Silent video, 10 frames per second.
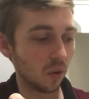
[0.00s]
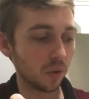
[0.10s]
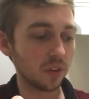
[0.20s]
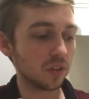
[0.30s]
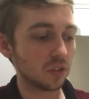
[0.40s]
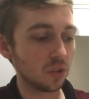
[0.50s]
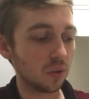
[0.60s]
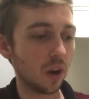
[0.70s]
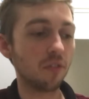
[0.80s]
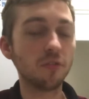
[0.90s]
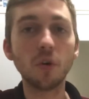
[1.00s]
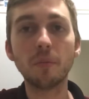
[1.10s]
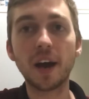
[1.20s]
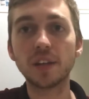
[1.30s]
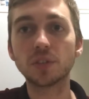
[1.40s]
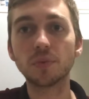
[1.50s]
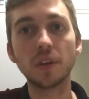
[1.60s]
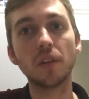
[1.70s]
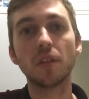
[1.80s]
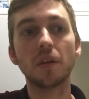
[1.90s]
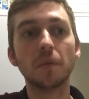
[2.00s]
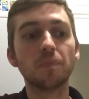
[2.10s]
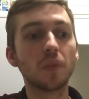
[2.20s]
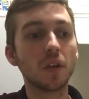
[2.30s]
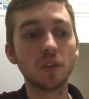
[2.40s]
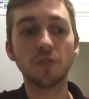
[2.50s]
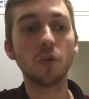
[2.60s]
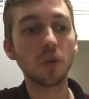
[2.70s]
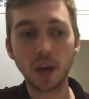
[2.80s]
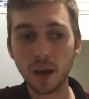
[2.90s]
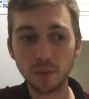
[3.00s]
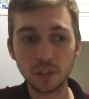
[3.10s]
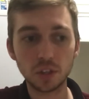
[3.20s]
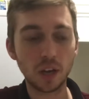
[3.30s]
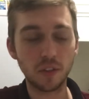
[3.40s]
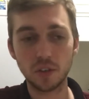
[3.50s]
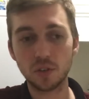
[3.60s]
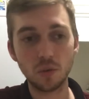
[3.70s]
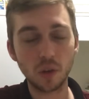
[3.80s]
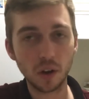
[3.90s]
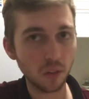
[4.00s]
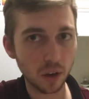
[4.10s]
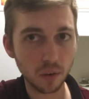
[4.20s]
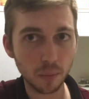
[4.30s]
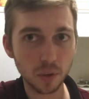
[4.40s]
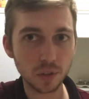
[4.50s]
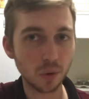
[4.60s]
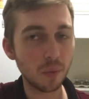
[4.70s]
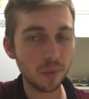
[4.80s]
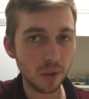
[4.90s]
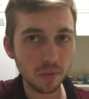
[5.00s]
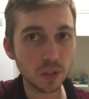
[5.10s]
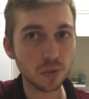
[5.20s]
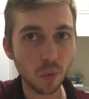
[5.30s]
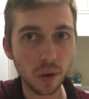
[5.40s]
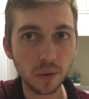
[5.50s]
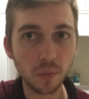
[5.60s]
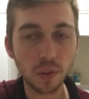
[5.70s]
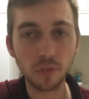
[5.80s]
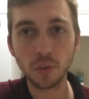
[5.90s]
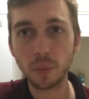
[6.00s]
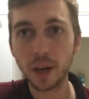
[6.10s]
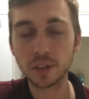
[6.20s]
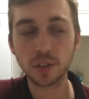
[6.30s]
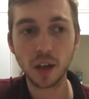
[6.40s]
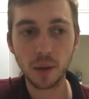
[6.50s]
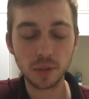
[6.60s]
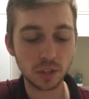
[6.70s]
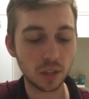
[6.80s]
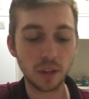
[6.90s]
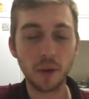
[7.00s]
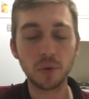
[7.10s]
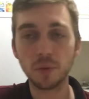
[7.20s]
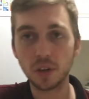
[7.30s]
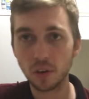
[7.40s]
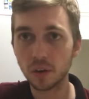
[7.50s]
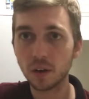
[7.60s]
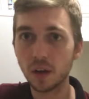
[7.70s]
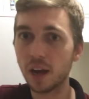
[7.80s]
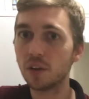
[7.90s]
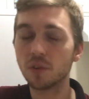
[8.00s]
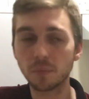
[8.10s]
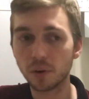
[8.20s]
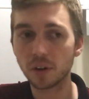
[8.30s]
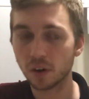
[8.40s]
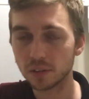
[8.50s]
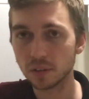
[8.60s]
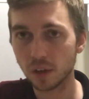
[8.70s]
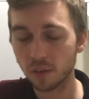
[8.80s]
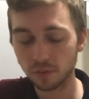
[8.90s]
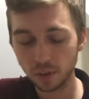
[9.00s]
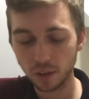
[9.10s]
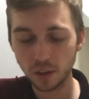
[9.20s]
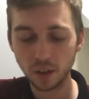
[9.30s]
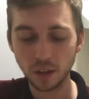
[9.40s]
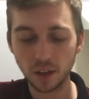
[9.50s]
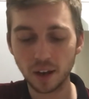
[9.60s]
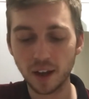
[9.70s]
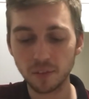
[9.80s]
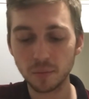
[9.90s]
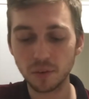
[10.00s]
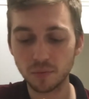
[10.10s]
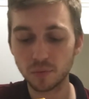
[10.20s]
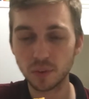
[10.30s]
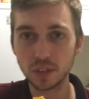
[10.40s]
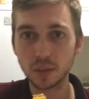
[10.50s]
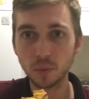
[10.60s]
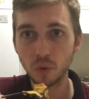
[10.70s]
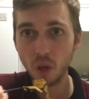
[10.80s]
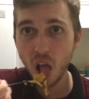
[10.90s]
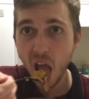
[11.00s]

Or you could do a full batch with the full cabbage and then 2 Carolina Reapers, or maybe even just one with a full batch of cabbage, and that would be good. And you could put it on stuff and have it be reasonable.